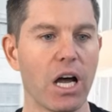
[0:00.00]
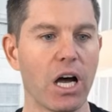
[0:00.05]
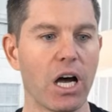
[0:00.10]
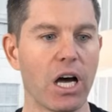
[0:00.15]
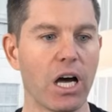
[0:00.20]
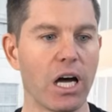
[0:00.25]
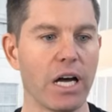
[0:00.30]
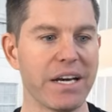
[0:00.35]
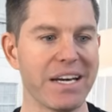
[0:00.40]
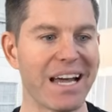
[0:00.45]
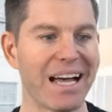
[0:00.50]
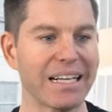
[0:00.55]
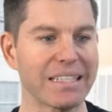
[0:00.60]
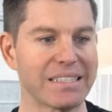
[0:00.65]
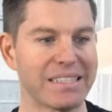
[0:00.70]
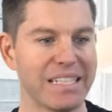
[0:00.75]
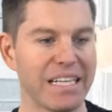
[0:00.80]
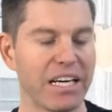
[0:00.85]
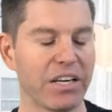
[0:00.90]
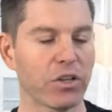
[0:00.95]
uh, not
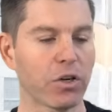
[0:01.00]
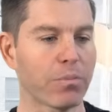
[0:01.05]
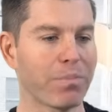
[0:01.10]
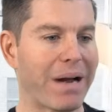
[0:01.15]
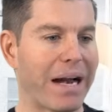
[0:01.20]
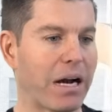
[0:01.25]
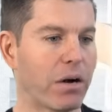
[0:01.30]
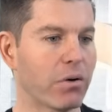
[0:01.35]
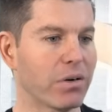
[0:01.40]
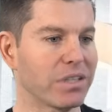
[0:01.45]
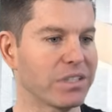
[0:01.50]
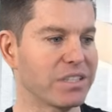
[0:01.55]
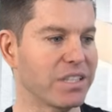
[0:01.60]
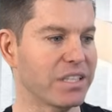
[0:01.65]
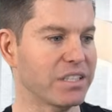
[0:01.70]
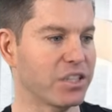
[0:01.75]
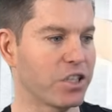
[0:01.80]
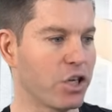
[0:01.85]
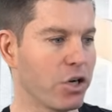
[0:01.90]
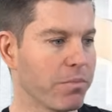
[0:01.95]
seeing their parents
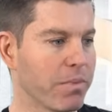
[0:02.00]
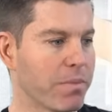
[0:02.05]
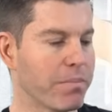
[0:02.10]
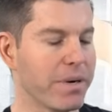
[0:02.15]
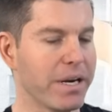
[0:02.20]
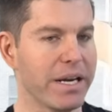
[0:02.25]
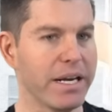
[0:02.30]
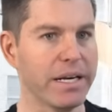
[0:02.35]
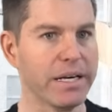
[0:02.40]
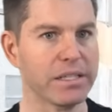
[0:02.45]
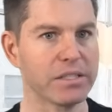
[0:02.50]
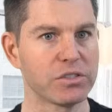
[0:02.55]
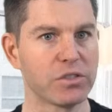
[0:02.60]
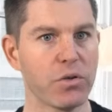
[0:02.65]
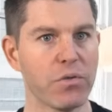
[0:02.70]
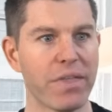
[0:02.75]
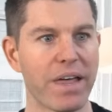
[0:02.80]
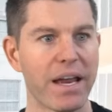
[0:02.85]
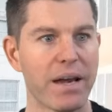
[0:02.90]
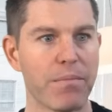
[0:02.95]
as human beings
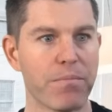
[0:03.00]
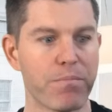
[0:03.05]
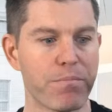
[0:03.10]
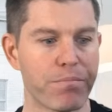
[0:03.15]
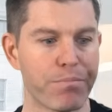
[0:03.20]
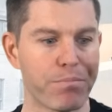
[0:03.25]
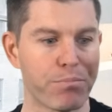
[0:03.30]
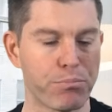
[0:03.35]
to then